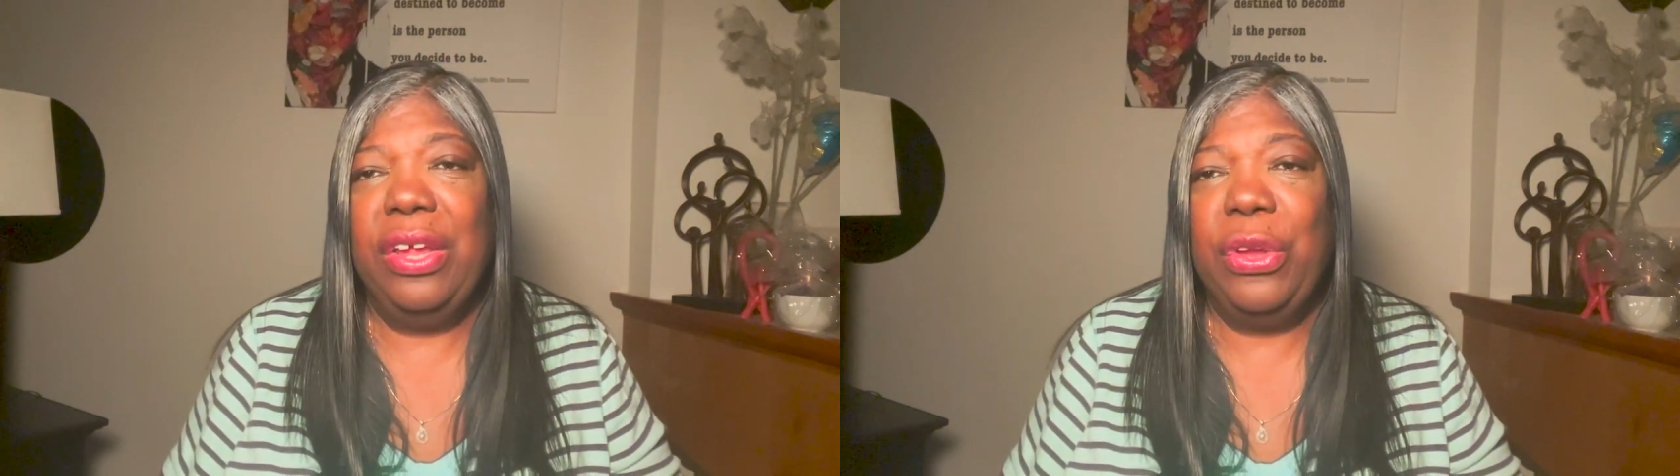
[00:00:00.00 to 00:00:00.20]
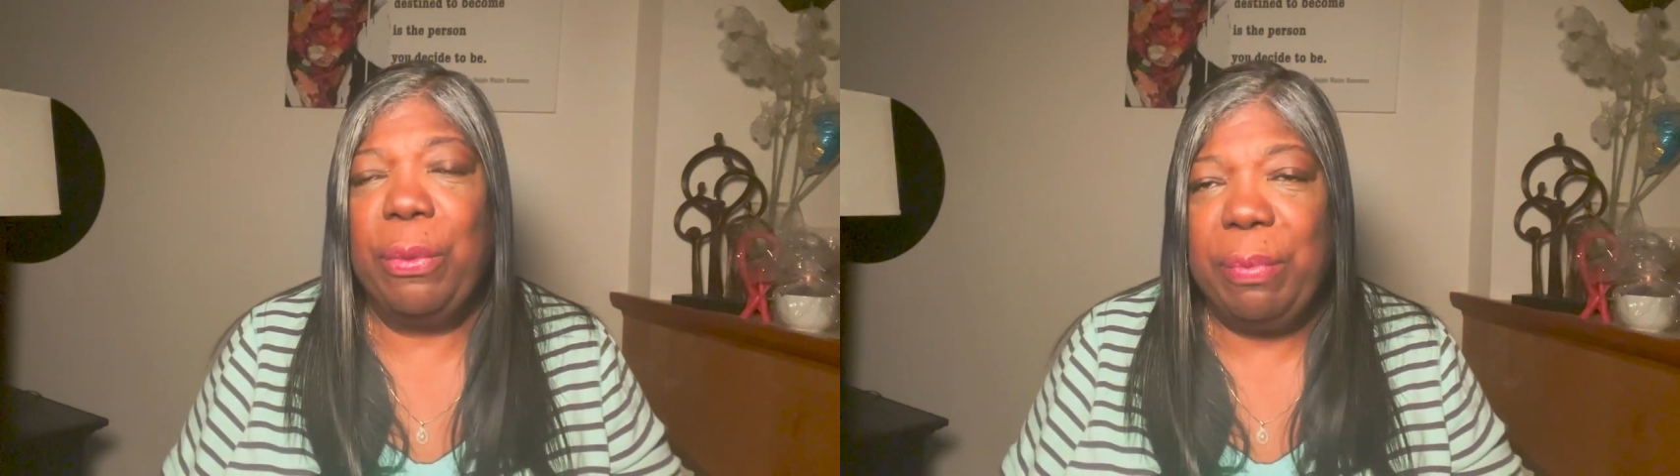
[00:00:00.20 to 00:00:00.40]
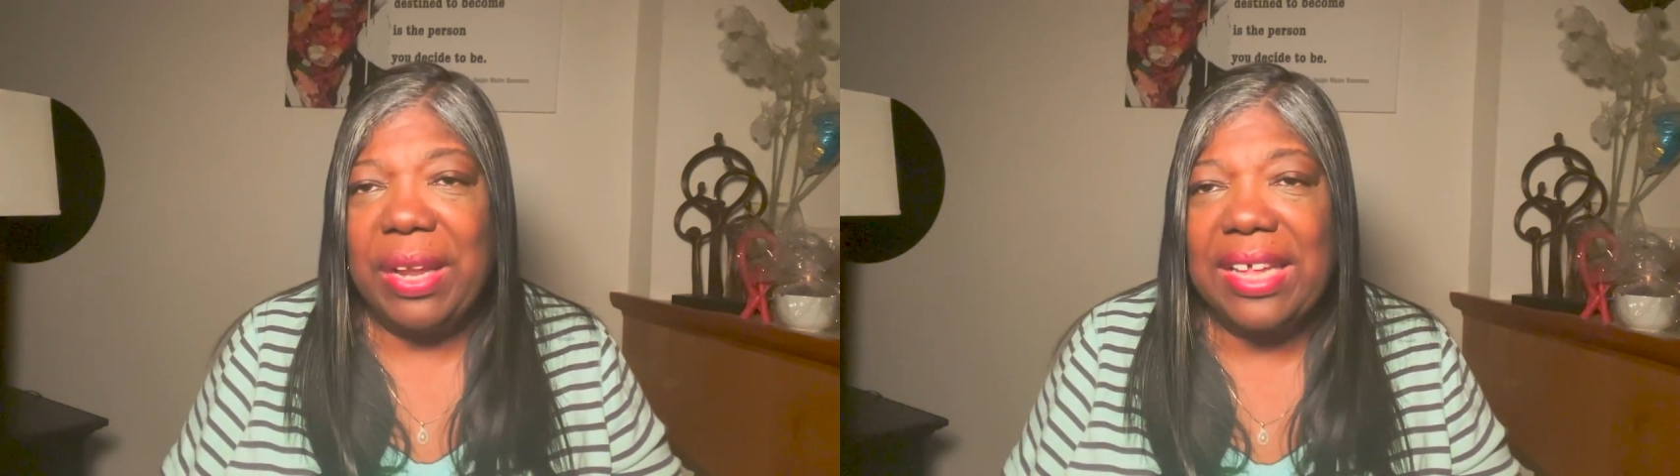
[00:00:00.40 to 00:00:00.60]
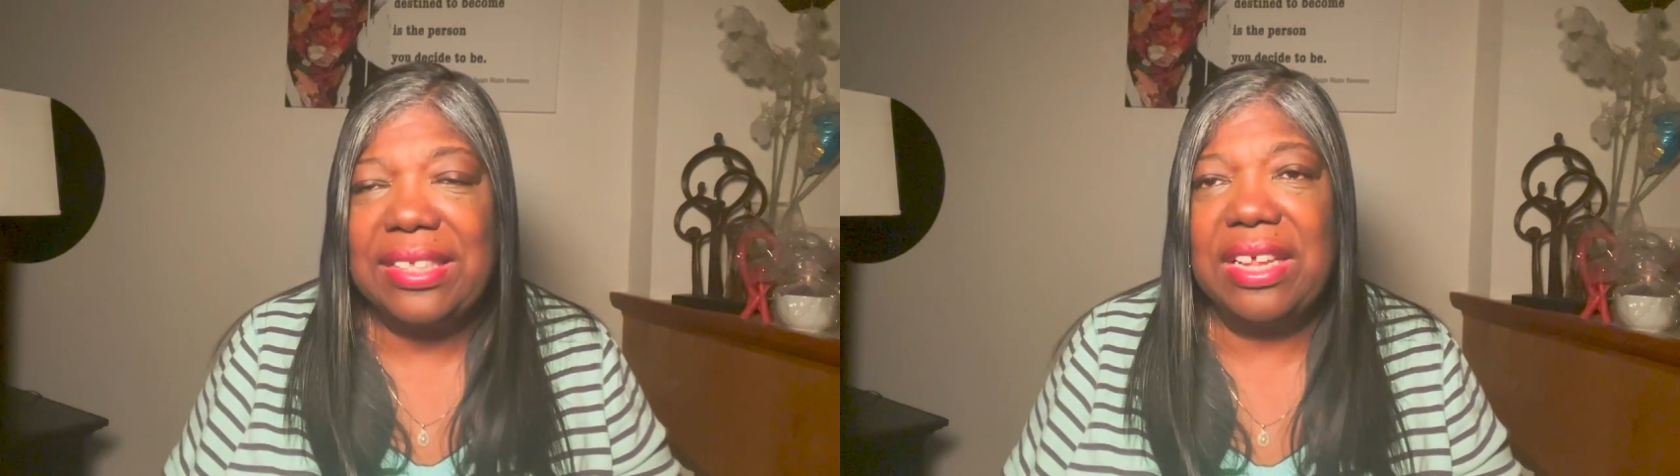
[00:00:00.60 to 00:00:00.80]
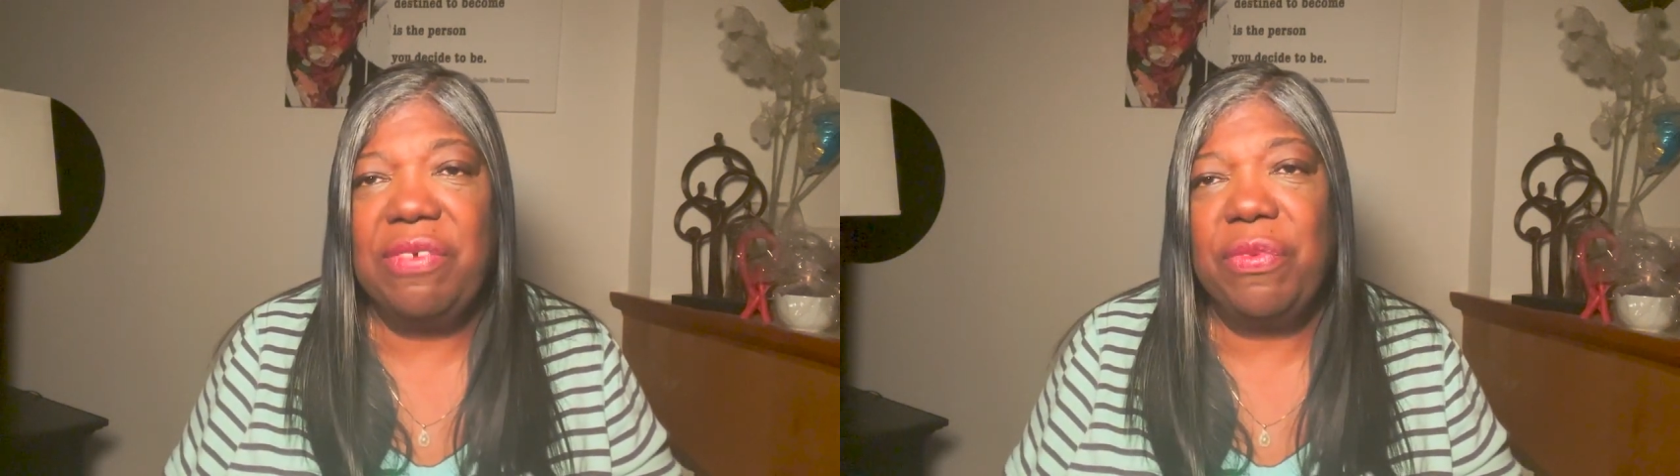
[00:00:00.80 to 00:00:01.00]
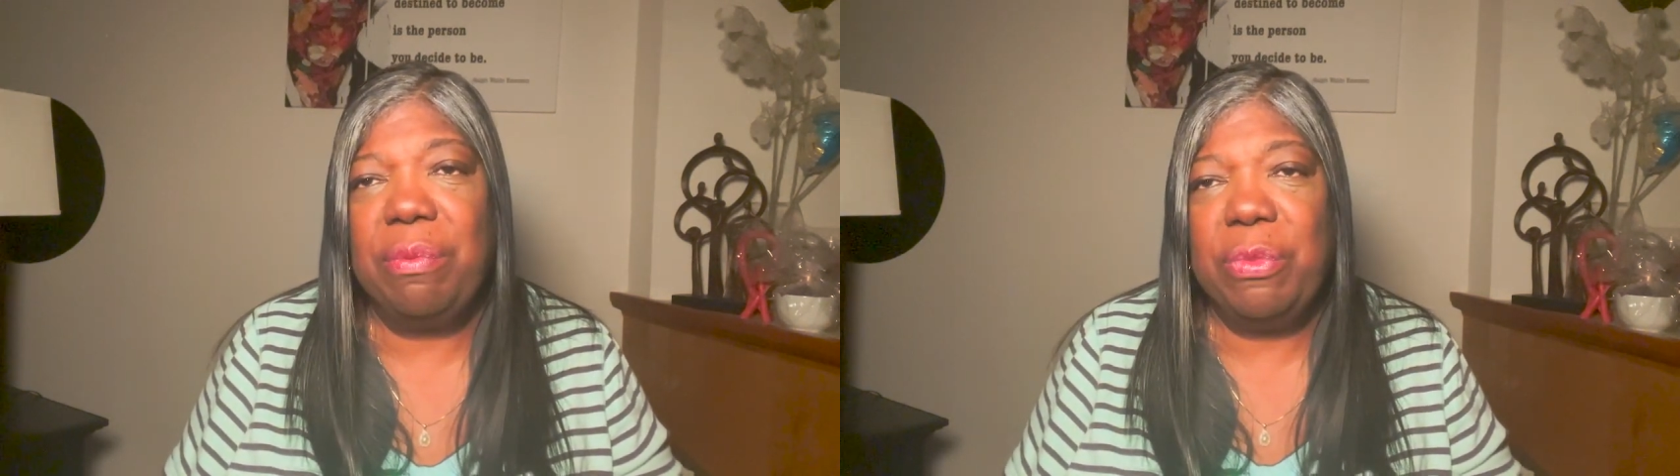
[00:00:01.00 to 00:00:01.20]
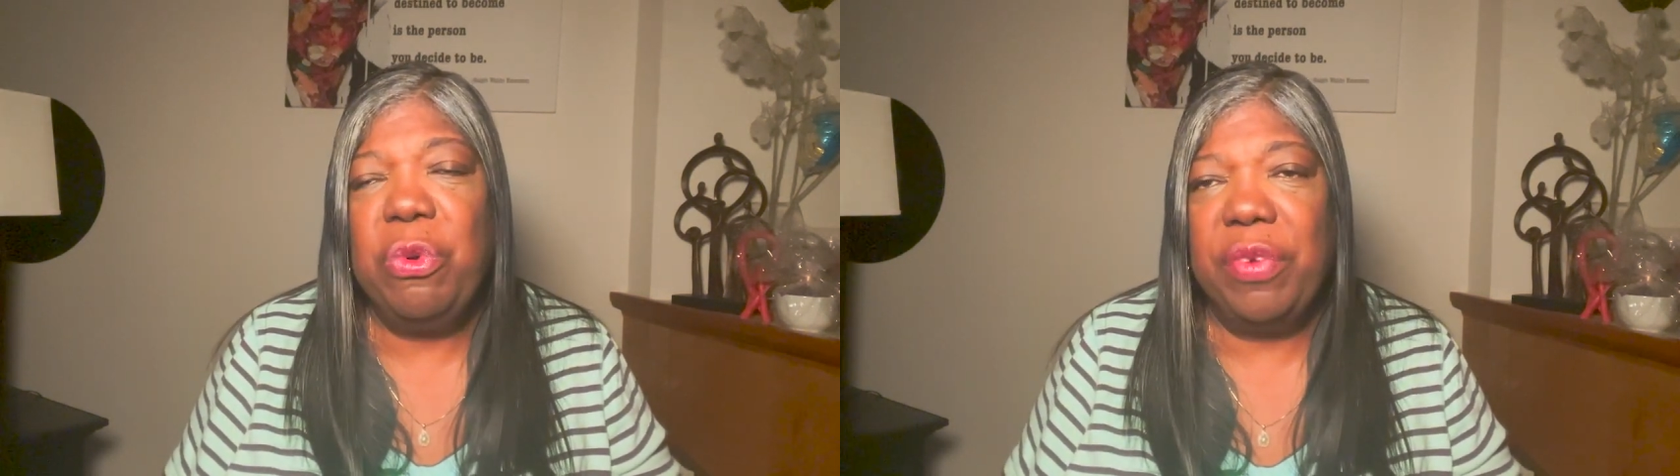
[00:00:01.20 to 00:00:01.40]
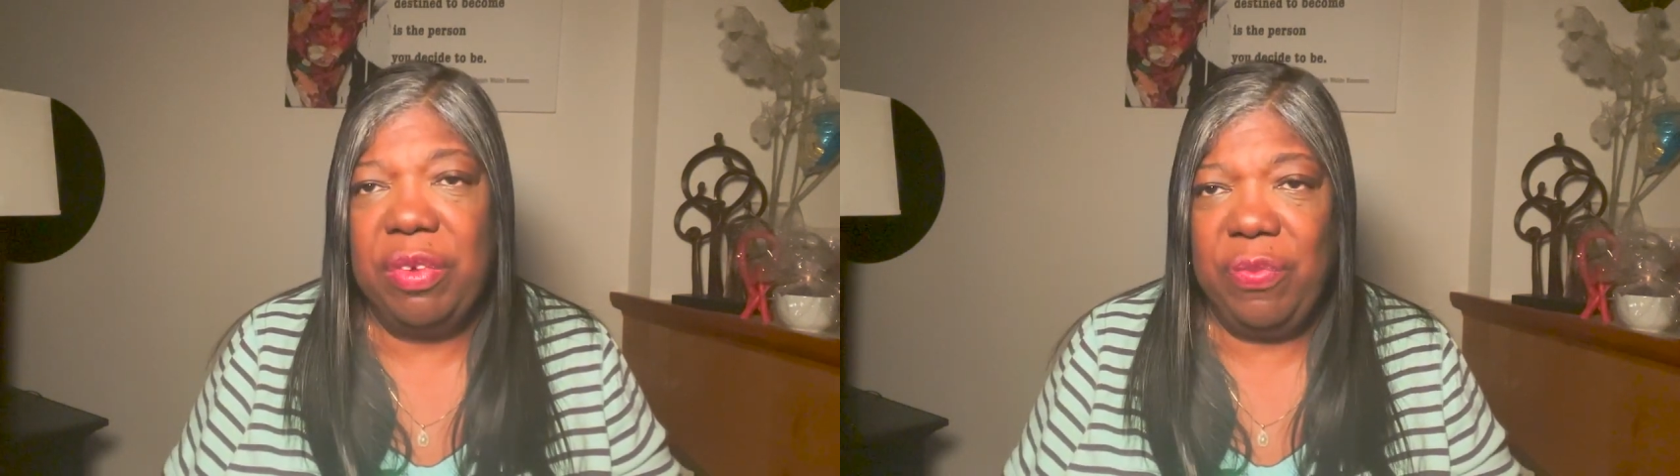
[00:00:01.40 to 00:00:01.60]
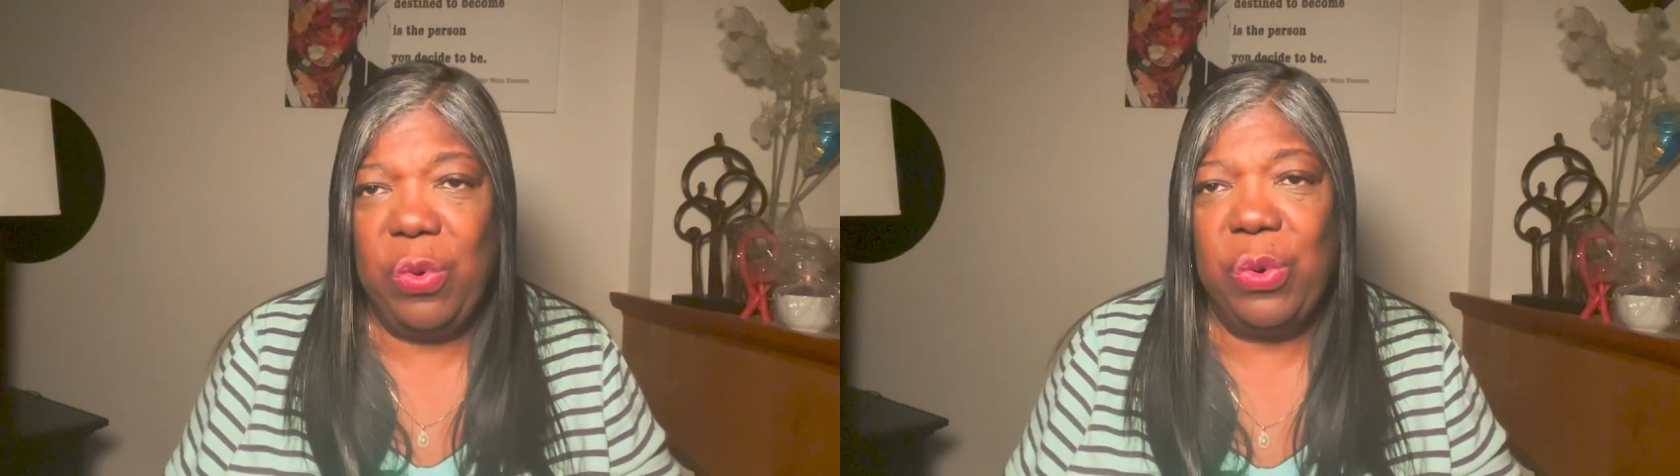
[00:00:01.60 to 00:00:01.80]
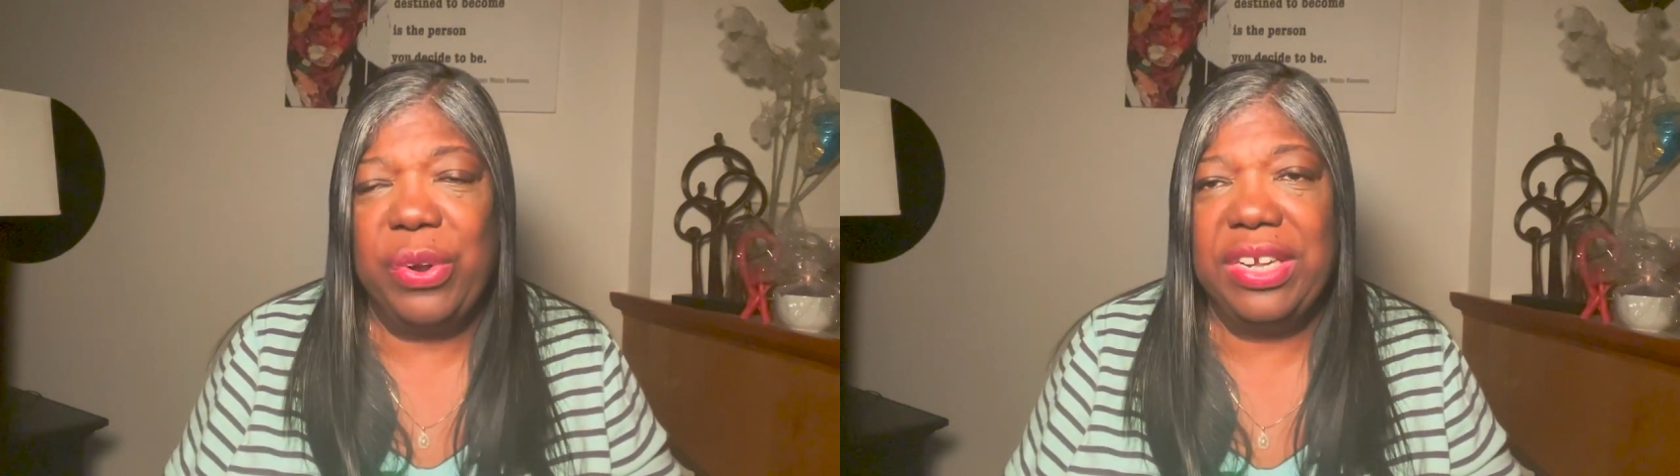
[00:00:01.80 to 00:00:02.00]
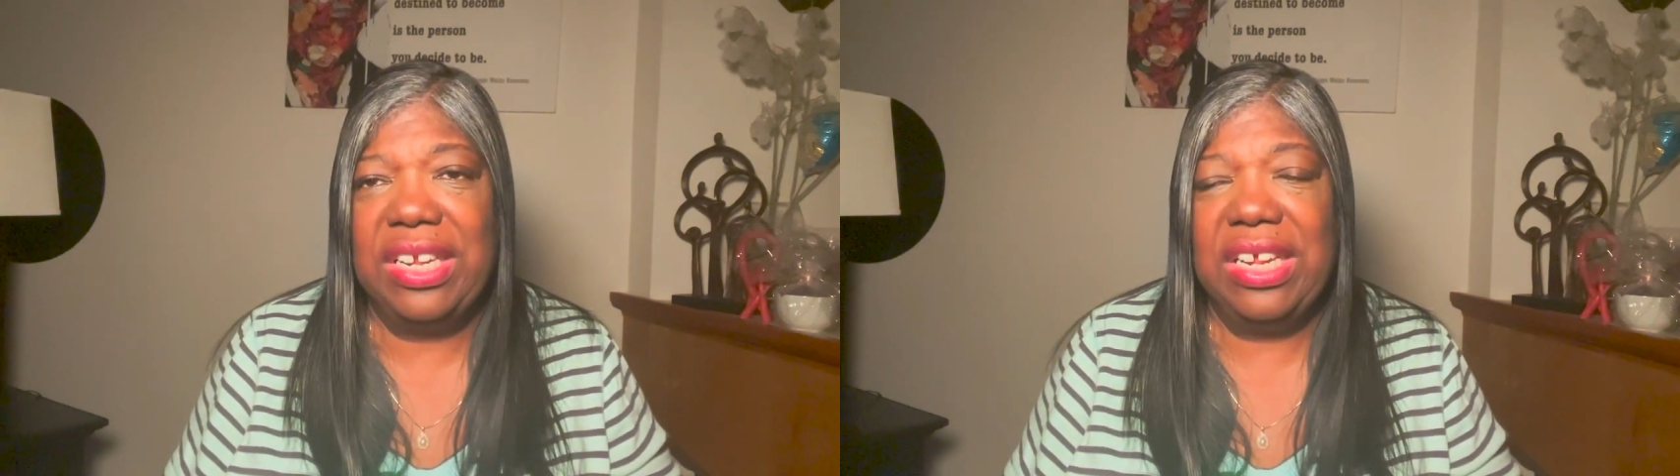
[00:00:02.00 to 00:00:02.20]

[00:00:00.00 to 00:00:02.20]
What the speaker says: your blessing from moving forward